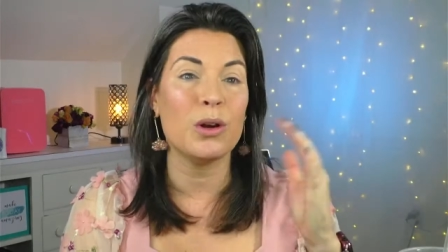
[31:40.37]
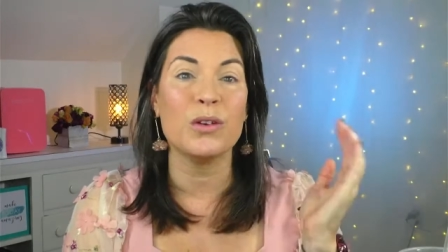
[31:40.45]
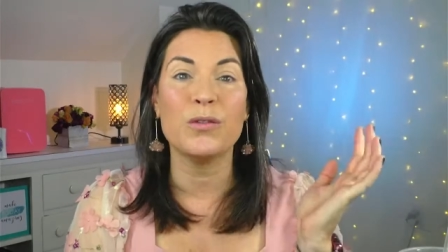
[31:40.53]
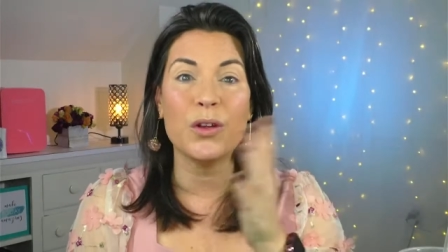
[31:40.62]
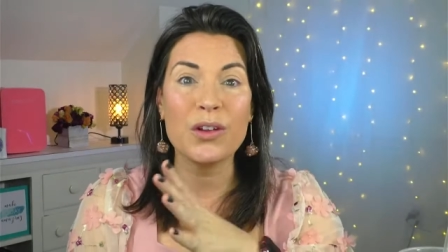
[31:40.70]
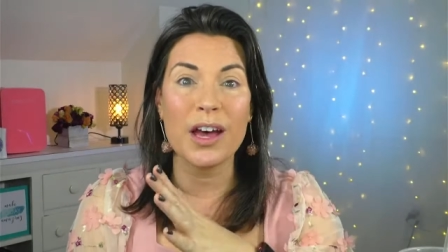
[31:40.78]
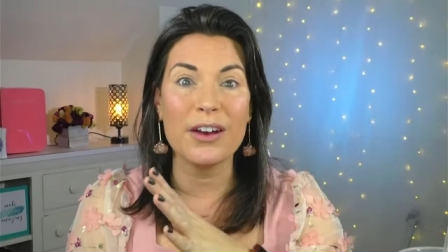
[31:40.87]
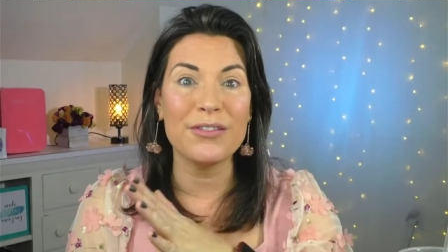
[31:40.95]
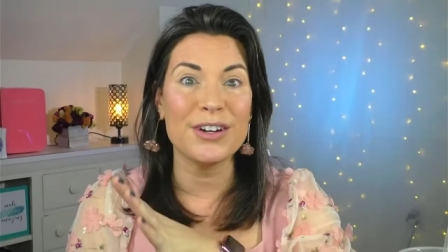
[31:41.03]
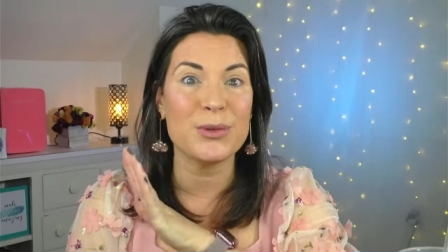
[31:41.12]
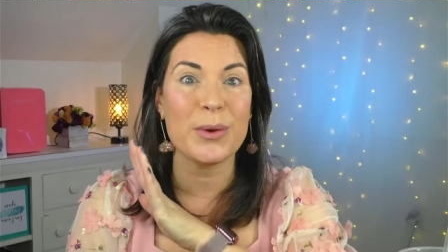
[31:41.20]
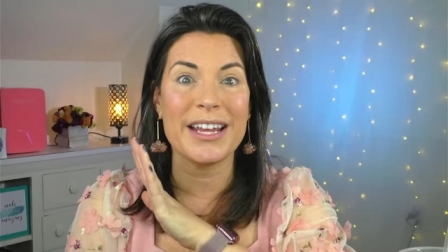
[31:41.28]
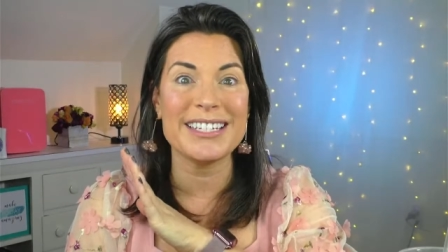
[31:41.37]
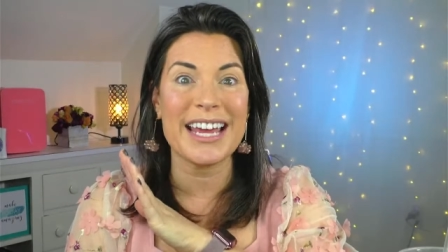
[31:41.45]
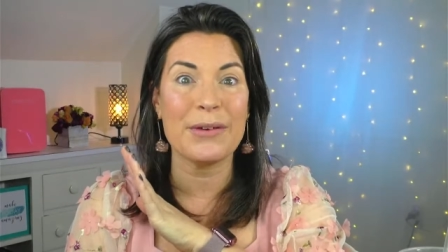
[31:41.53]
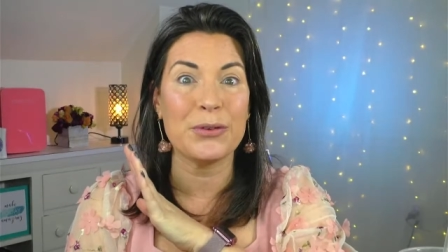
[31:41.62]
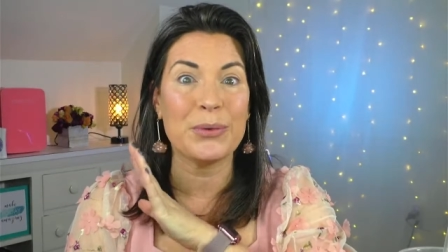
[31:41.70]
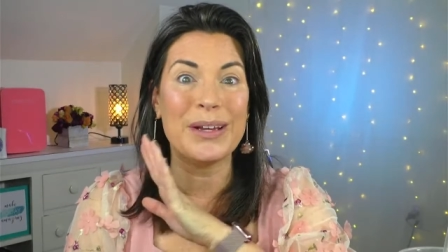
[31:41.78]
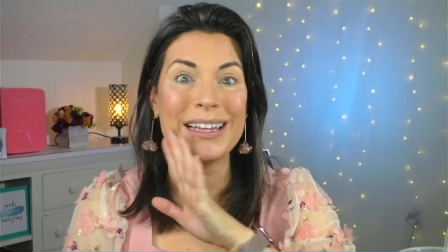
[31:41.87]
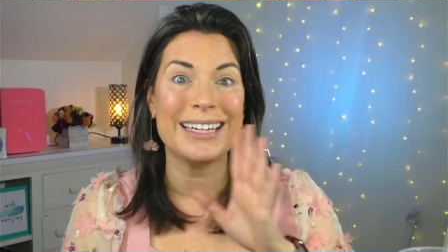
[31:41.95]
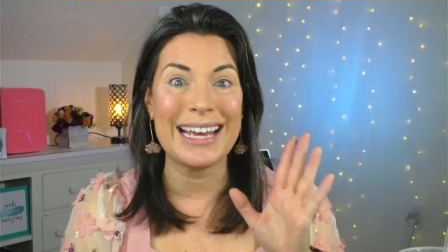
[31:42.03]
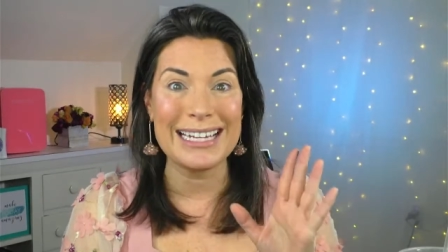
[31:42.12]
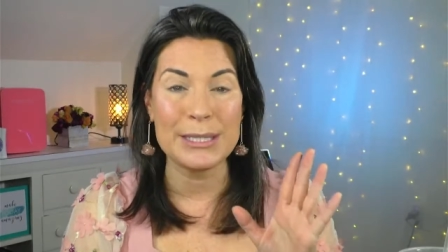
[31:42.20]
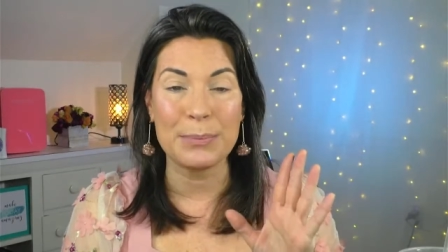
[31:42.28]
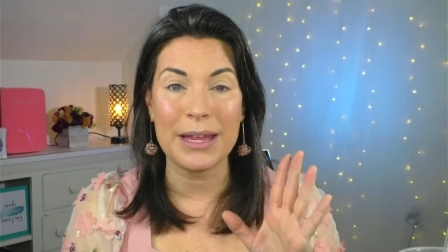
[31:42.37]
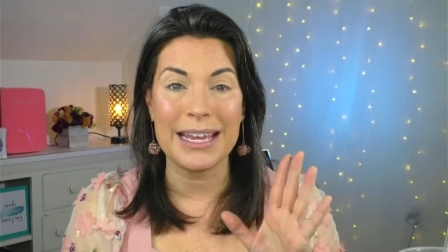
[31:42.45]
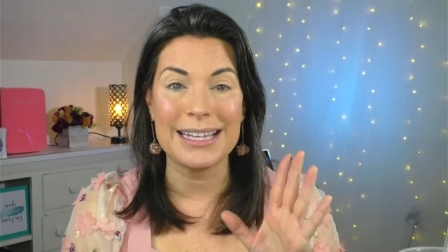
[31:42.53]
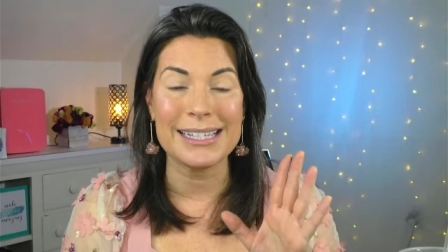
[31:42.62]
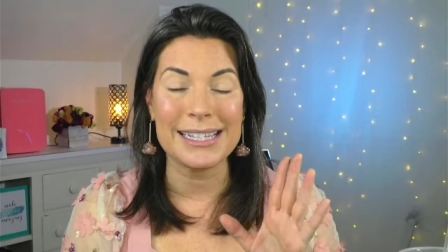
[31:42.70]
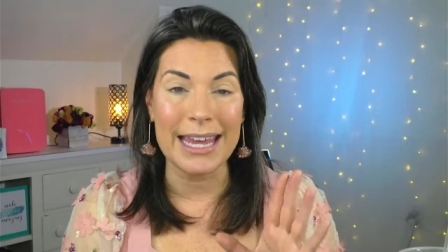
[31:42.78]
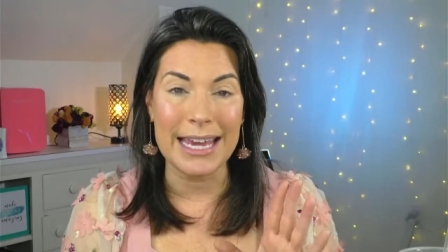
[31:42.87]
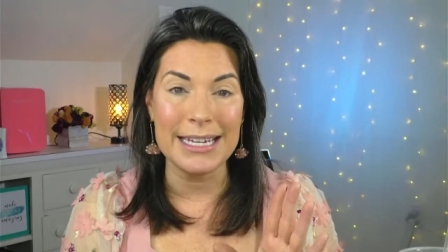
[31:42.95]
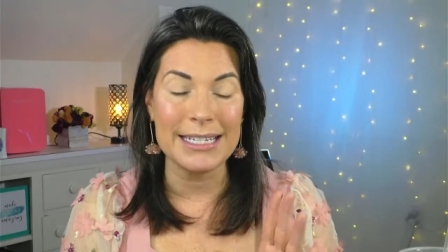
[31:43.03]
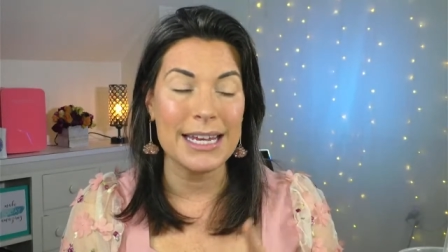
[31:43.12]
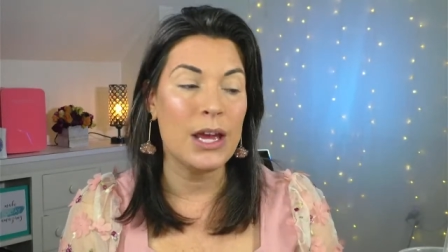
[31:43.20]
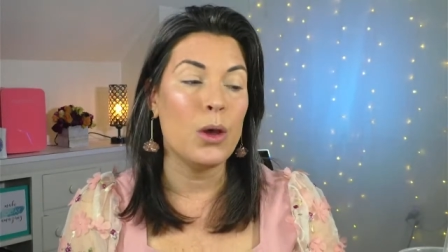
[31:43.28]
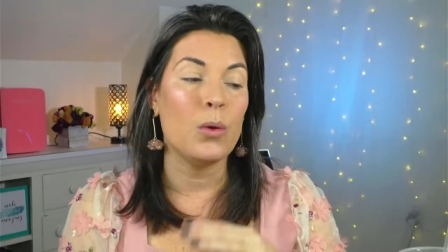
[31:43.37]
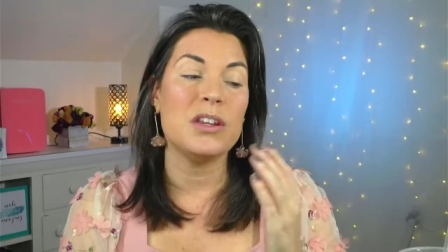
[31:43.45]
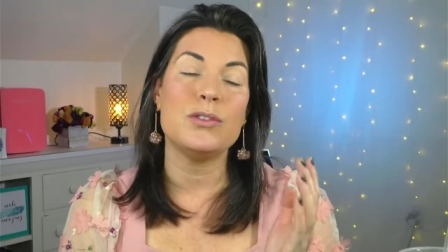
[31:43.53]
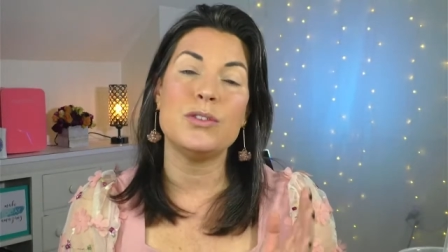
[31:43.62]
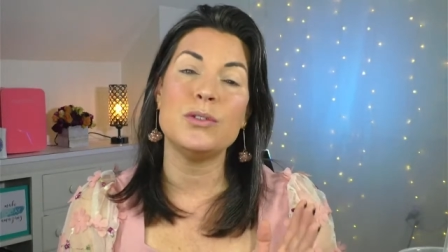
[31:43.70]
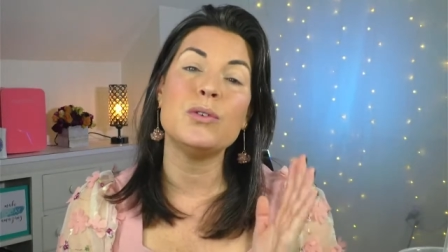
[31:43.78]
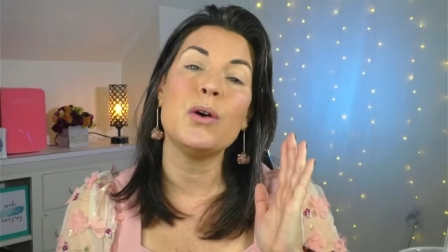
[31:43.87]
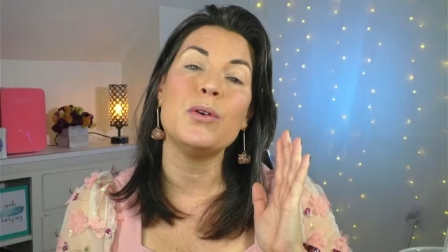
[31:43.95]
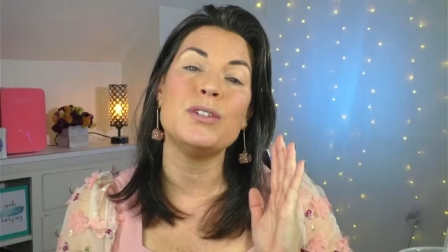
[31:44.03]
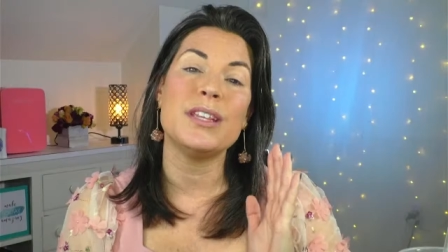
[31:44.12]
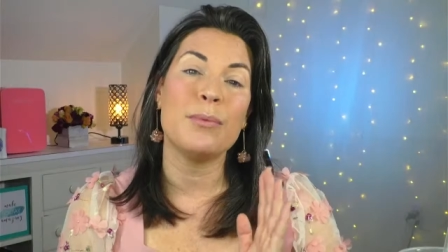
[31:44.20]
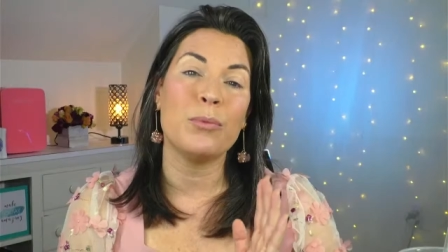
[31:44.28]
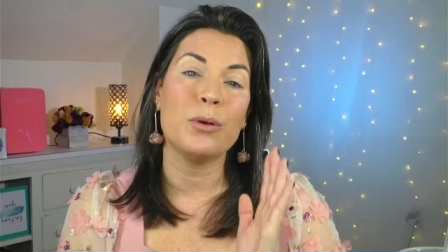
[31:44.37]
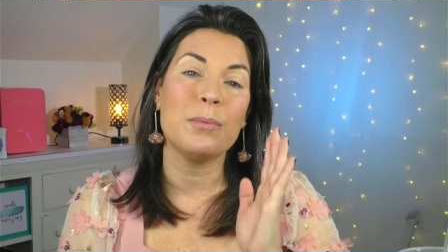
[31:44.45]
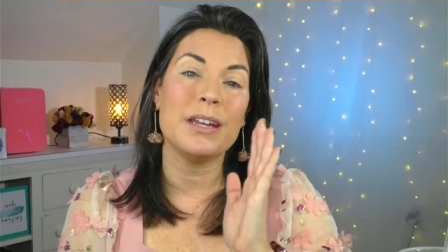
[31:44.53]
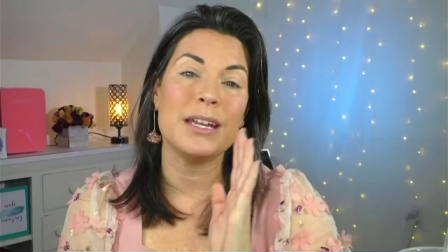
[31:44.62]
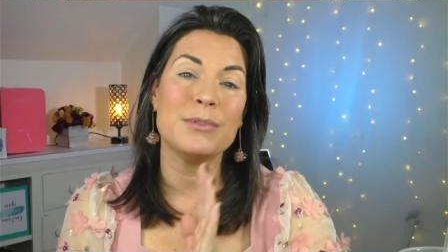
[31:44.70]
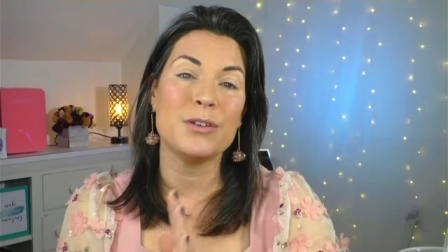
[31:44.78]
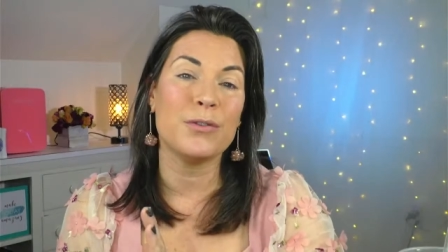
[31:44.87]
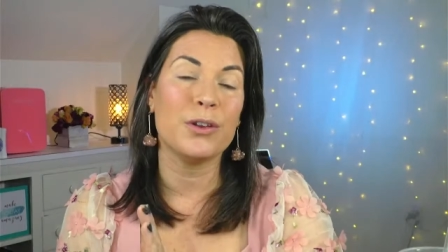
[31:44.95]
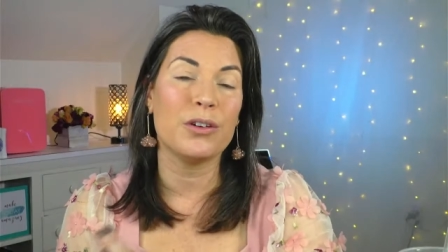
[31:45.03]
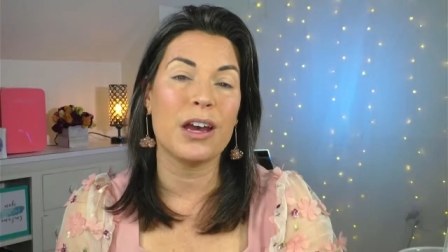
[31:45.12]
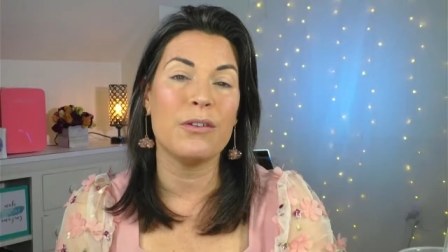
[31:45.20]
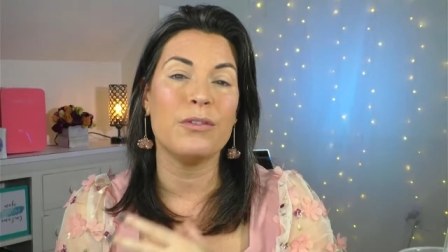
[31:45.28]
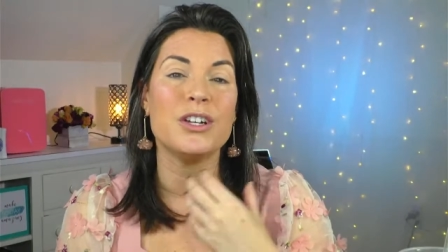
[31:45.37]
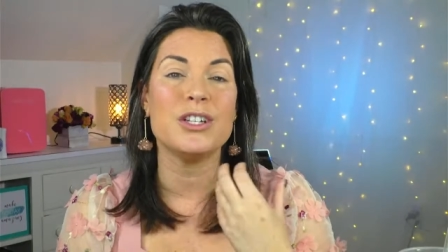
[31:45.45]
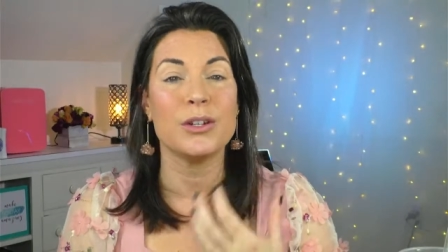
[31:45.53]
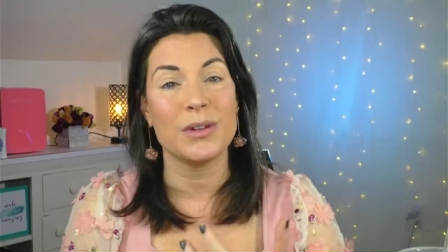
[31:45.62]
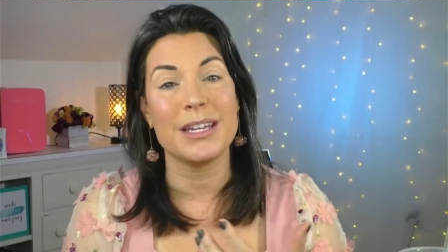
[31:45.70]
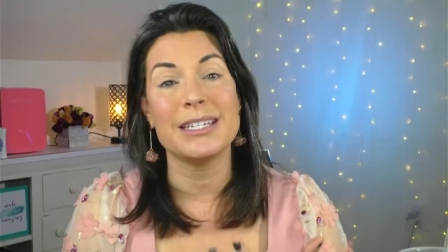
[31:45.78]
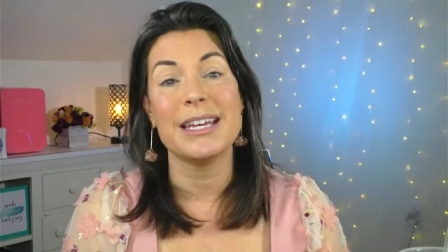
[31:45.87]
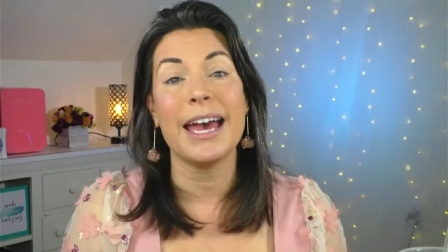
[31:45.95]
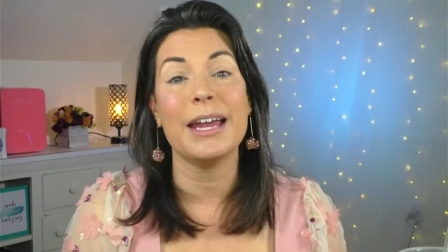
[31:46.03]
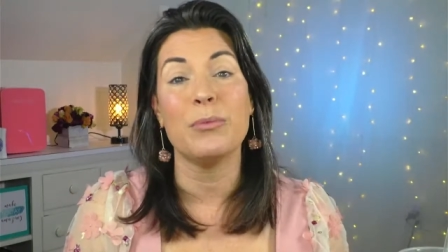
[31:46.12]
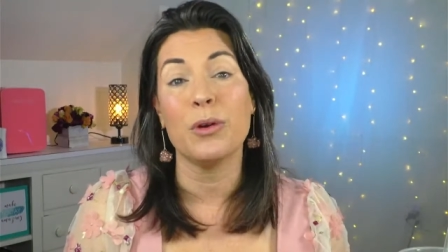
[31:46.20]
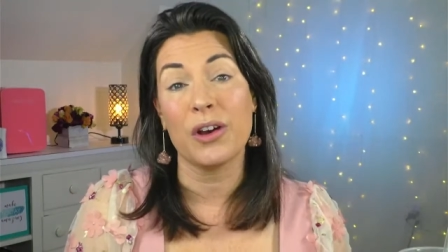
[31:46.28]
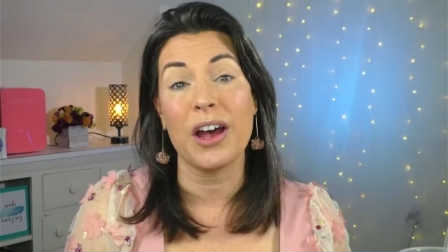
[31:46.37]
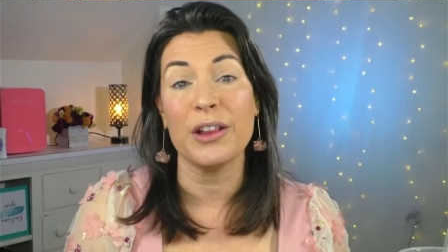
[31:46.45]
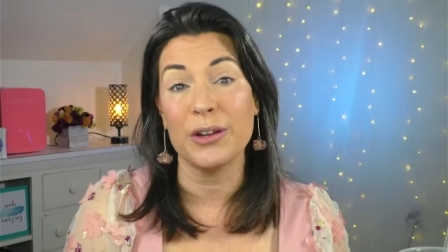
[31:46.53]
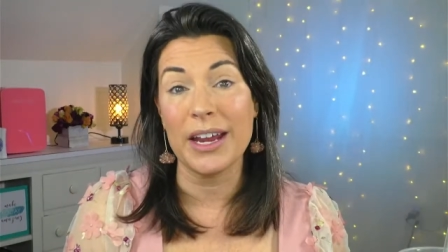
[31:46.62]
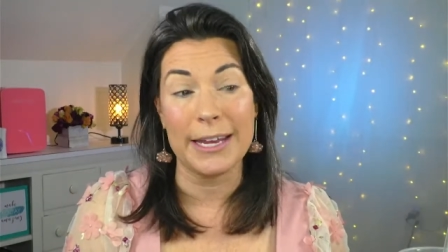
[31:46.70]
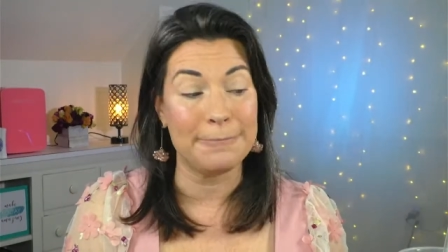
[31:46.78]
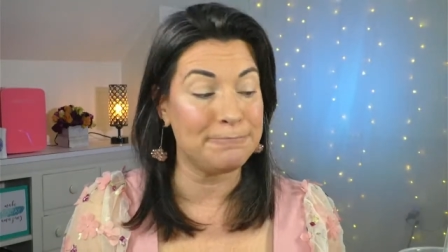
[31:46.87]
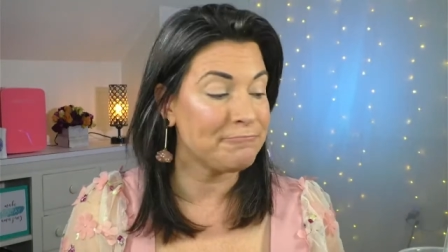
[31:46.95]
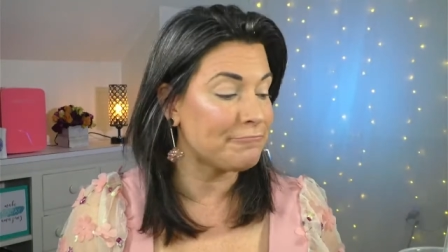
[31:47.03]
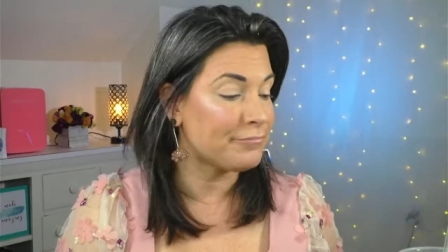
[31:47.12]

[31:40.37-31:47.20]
or full coverage, wanting to have a really nice blank slate. When you do go to that more medium to fuller coverage, you need to add more color in.